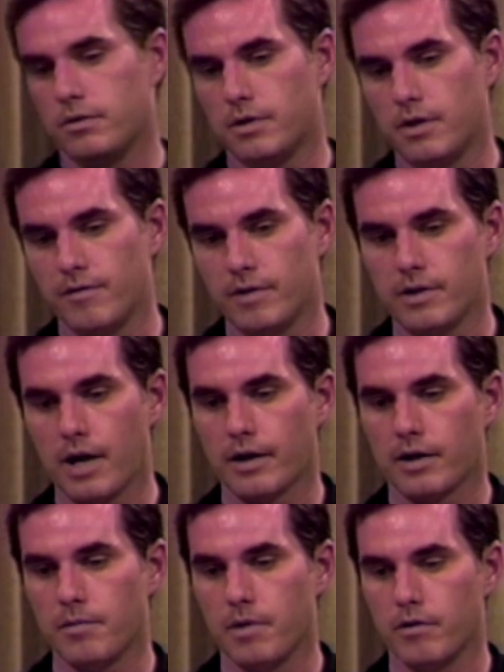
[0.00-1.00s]
TV
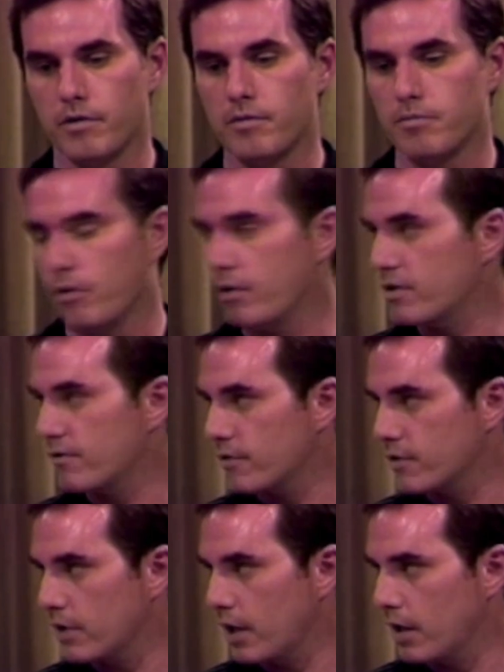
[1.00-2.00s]
documentary Boys
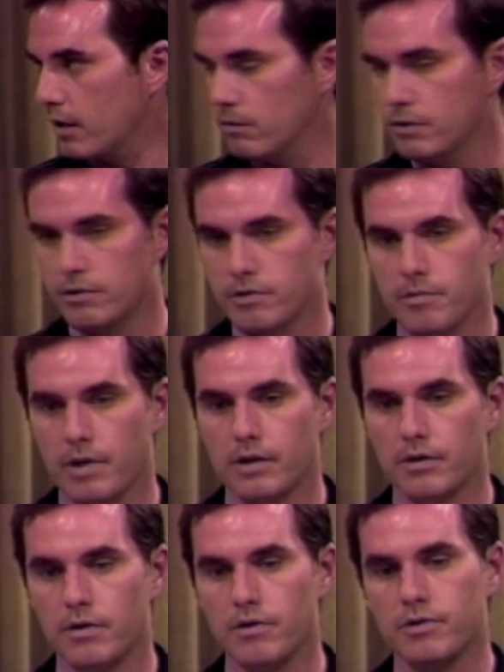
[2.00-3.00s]
for Sale, which was made
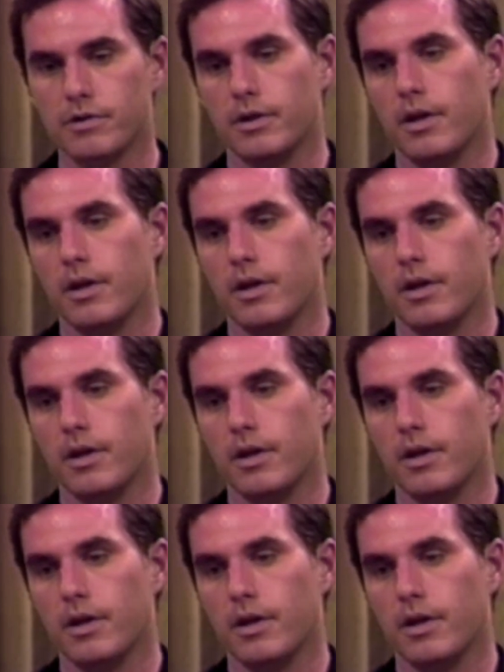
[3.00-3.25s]
in Houston.